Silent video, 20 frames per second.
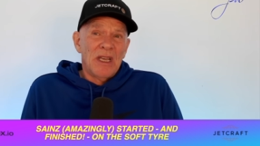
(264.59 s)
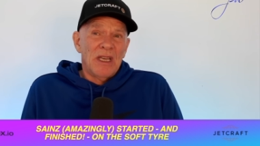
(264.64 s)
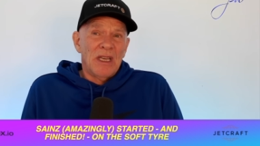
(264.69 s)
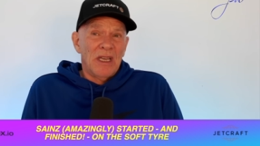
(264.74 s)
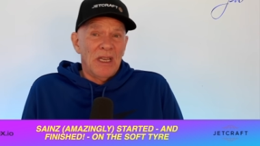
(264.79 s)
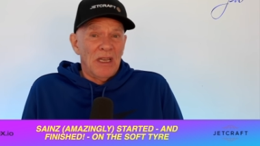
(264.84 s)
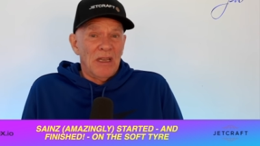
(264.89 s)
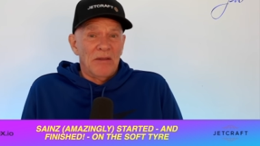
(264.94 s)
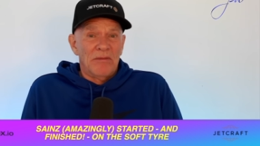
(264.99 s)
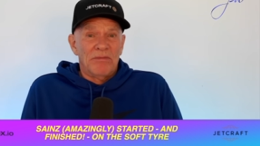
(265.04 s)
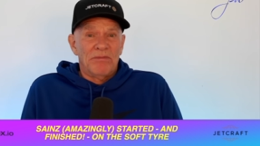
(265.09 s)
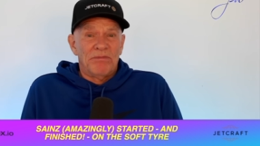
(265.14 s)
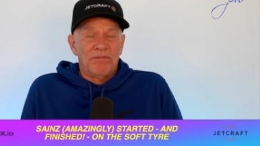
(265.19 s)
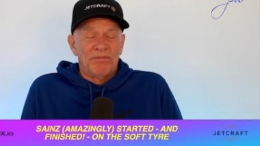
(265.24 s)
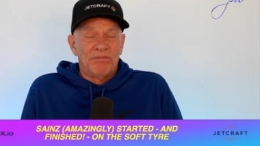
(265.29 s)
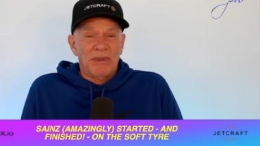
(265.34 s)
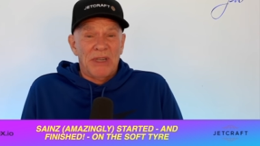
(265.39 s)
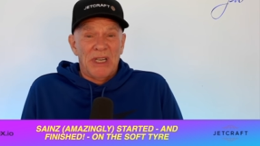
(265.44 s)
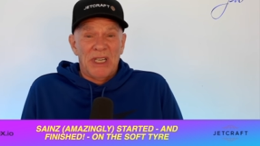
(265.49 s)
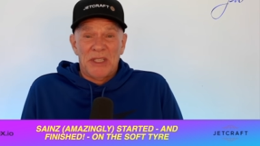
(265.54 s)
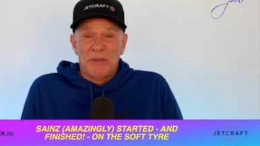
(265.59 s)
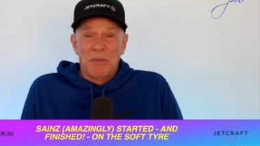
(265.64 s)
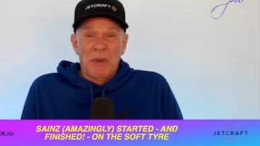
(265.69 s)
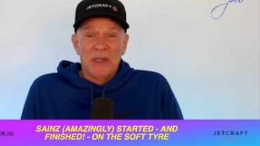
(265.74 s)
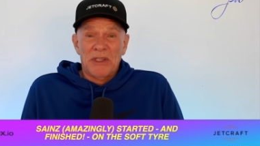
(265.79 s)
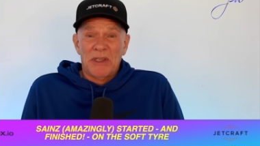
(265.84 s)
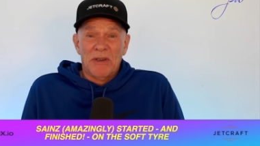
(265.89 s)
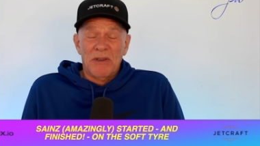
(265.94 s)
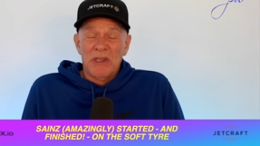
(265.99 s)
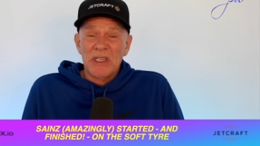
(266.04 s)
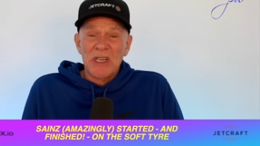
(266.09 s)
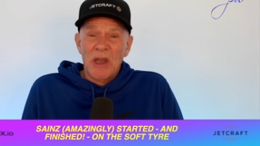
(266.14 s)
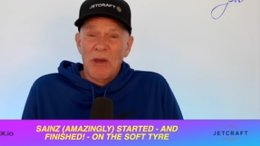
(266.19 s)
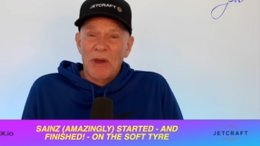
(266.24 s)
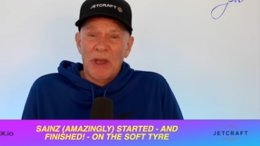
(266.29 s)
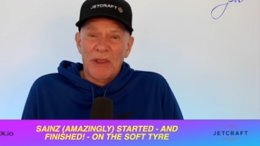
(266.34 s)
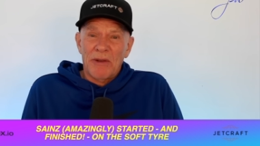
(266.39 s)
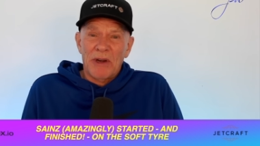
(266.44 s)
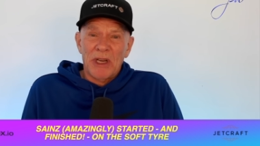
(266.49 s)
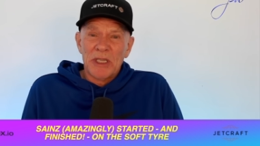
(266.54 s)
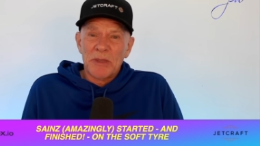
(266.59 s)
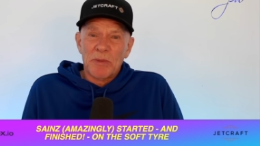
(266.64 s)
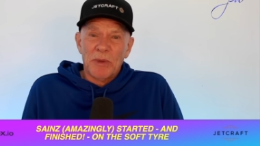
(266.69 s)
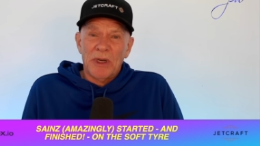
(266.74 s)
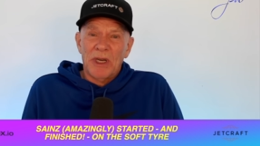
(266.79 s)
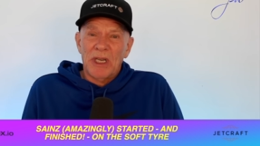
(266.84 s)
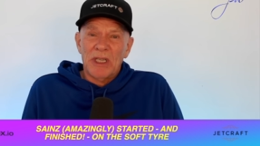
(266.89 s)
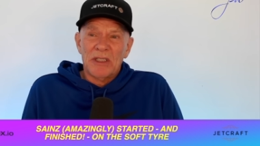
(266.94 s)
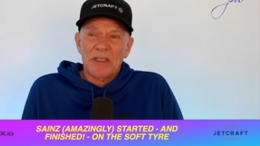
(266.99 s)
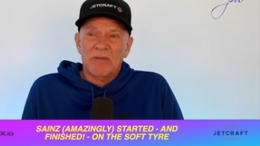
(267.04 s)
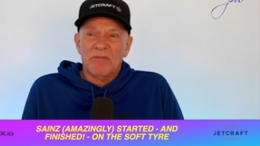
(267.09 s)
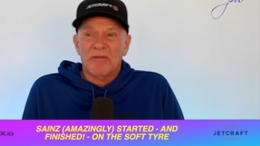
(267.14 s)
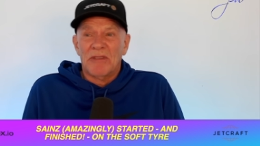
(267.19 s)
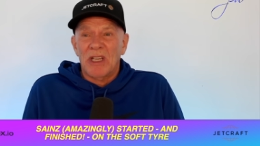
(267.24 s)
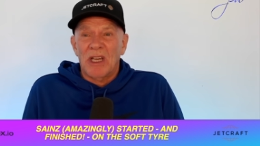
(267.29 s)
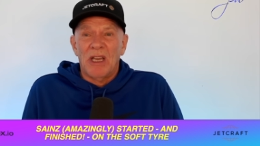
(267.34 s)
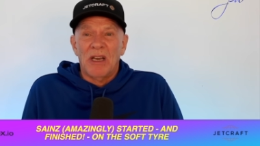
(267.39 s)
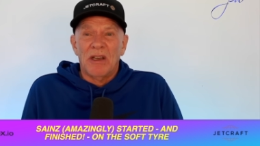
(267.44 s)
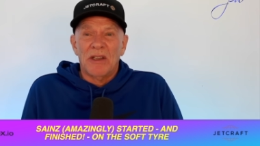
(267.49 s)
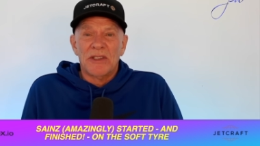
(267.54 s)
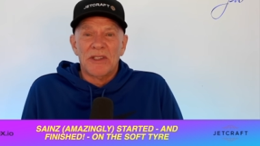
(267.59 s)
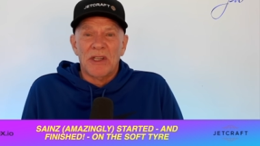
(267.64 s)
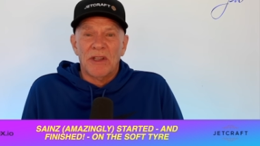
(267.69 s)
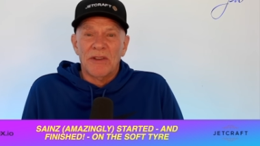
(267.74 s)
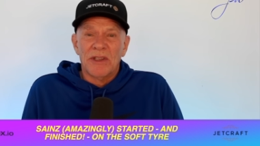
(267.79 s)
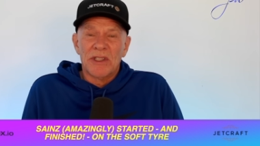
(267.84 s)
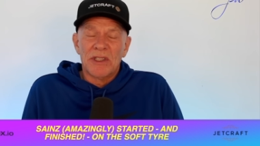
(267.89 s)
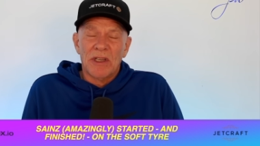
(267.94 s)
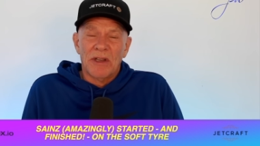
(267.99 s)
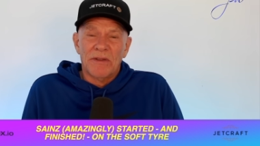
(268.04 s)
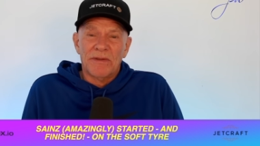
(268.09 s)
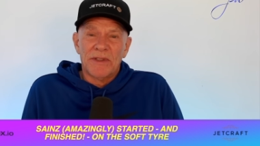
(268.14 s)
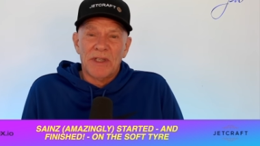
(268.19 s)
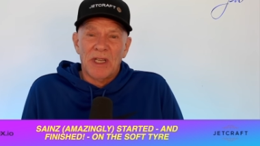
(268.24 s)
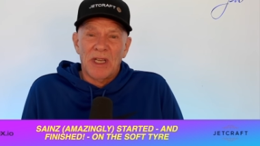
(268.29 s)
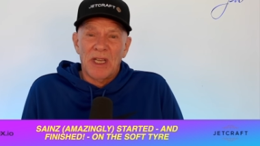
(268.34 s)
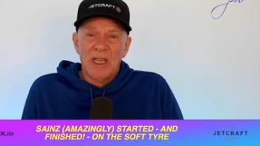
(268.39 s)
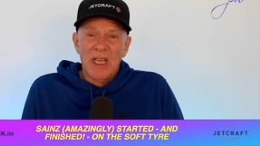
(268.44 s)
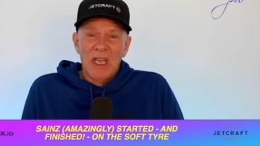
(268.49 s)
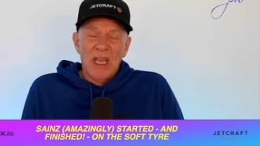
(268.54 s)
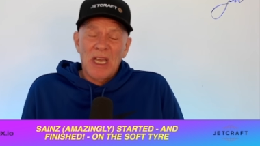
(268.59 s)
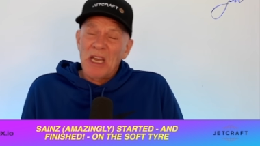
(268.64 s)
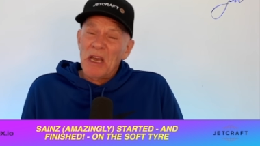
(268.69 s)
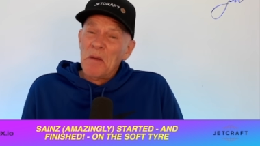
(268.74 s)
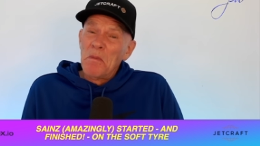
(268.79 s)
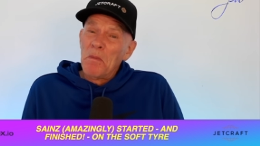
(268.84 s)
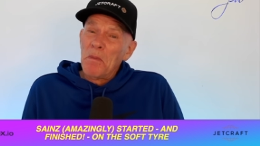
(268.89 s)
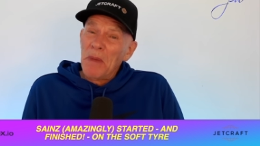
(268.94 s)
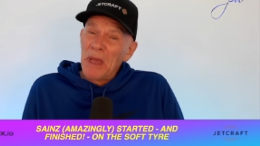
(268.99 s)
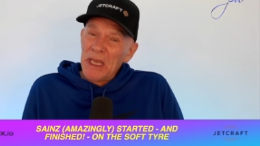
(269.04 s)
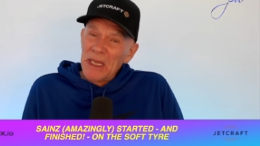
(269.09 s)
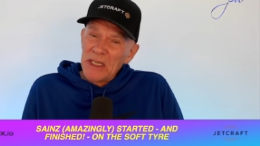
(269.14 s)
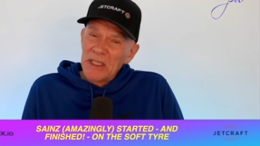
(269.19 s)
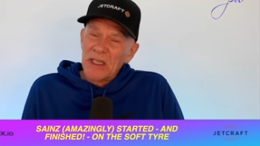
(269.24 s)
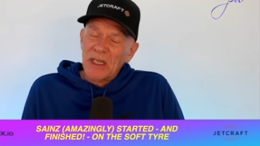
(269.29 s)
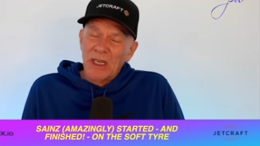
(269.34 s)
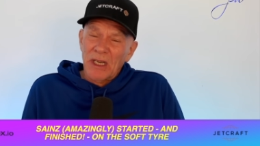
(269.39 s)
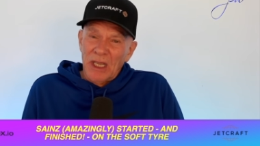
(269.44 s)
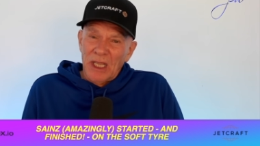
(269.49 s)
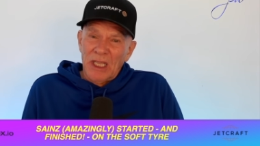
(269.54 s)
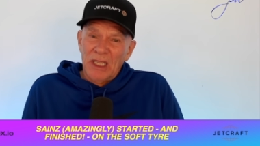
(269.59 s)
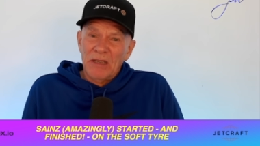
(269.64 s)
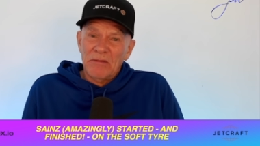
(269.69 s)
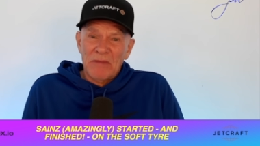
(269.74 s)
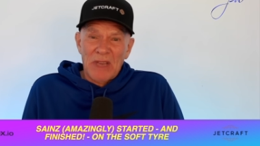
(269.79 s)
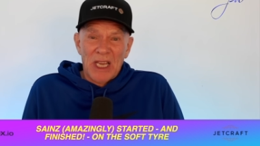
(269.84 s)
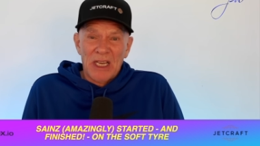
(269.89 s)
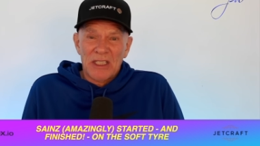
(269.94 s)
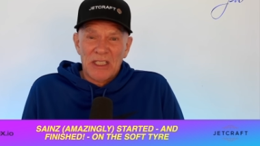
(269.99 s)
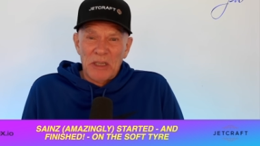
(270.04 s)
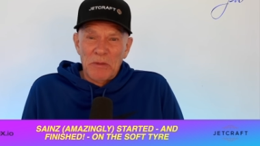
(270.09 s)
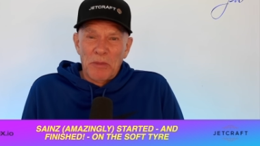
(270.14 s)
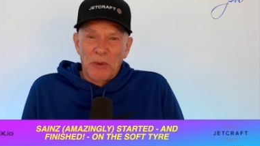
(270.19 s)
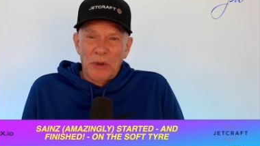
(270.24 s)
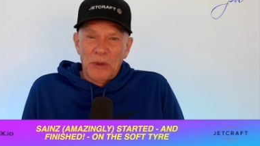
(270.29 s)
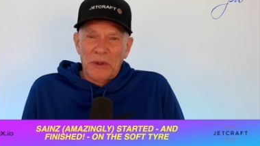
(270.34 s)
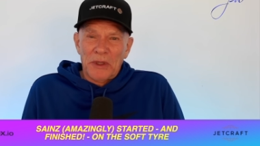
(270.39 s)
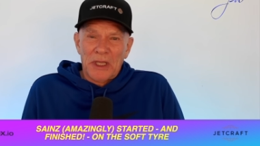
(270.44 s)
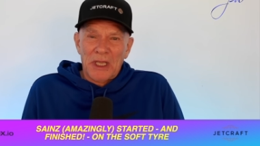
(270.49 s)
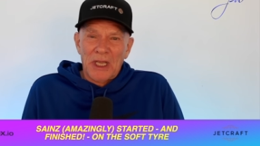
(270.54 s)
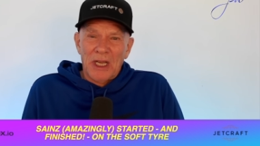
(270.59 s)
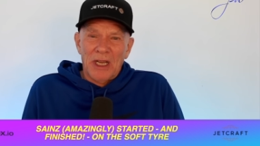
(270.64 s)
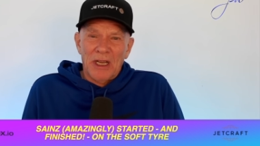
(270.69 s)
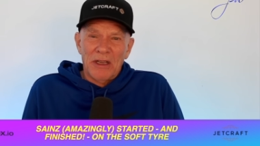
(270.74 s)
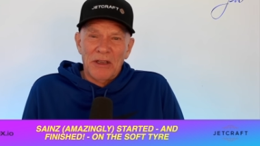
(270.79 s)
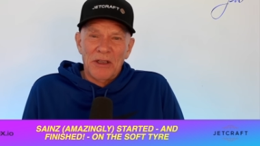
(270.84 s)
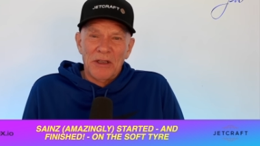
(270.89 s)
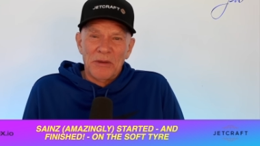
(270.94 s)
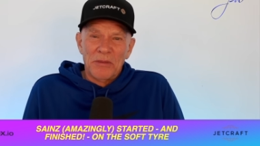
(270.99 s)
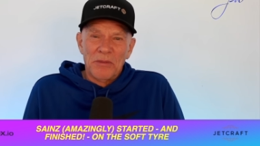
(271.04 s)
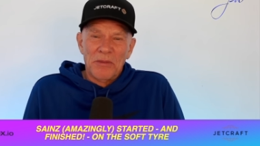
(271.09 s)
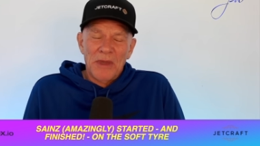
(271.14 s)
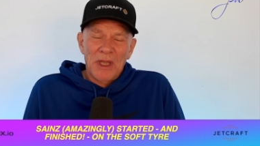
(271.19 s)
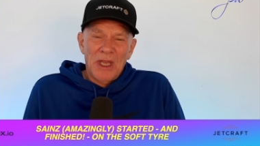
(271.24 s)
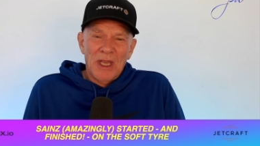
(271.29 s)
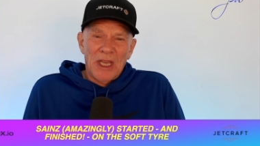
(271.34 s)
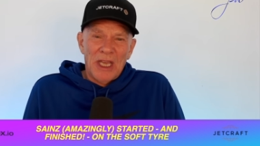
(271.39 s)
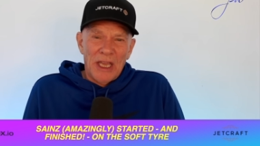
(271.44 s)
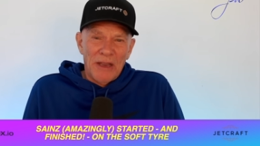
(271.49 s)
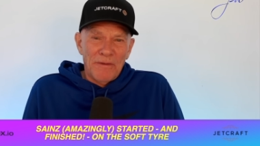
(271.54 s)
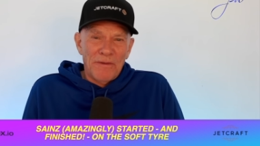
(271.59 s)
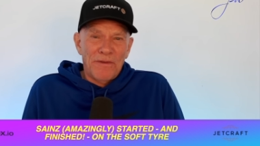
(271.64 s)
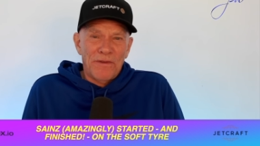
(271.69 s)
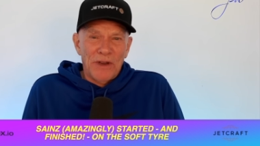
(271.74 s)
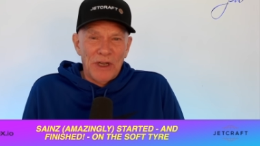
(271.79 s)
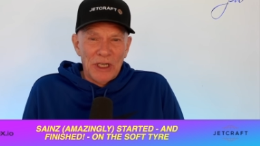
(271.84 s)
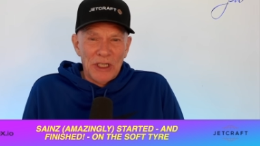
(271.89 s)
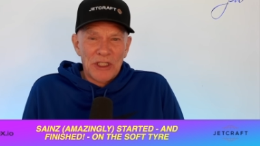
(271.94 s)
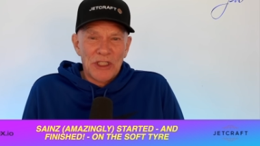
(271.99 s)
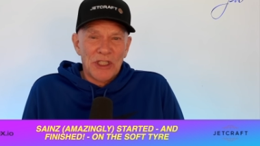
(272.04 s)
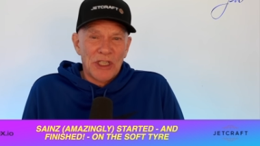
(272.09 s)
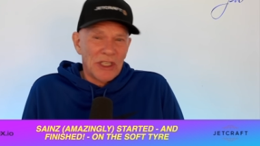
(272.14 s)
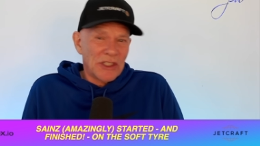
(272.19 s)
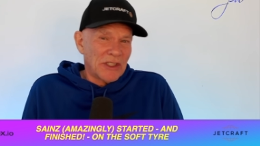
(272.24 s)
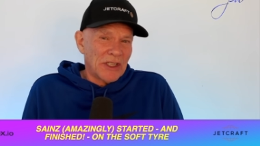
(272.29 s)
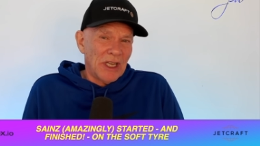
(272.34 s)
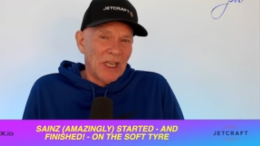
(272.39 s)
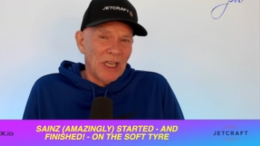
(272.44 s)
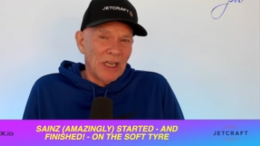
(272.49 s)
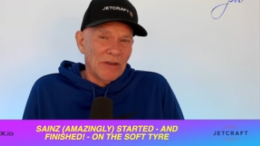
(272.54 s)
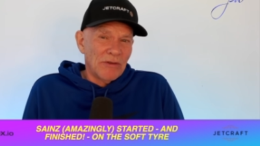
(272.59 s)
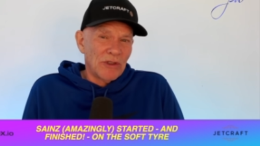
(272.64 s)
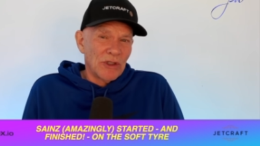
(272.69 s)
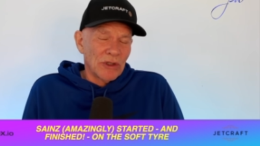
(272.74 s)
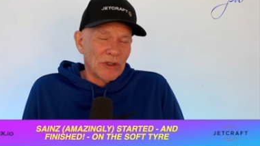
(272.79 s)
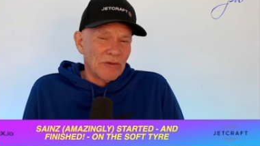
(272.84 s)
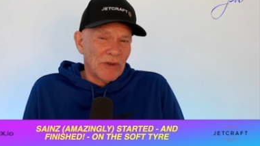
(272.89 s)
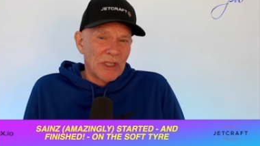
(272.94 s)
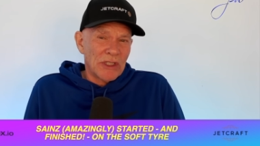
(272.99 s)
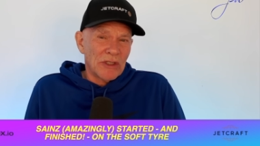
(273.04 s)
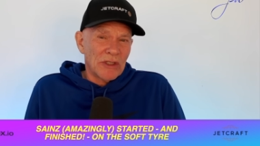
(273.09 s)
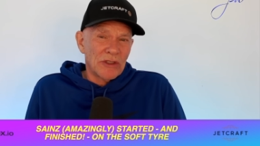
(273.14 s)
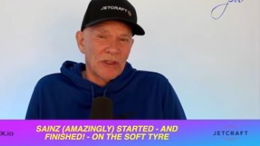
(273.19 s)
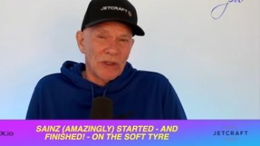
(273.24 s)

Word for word: Um, but I suppose there is no other explanation. Carlos on the soft tyre amazingly actually brought the car home and finished just ahead of George Russell.